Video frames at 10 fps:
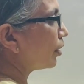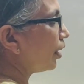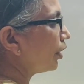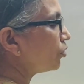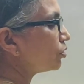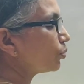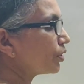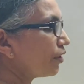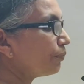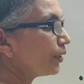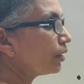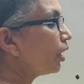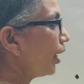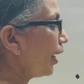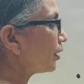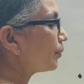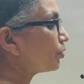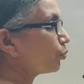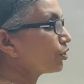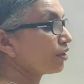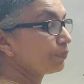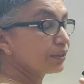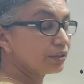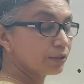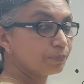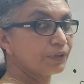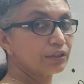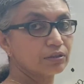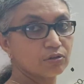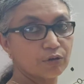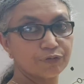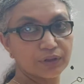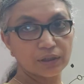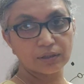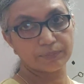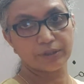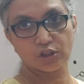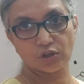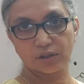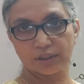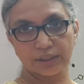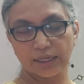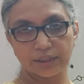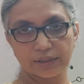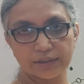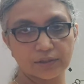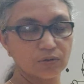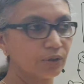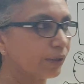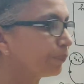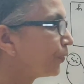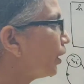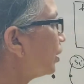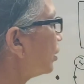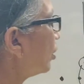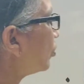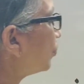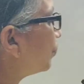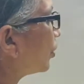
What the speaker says: are atoms which have been depleted of their majority carriers. Okay. Now,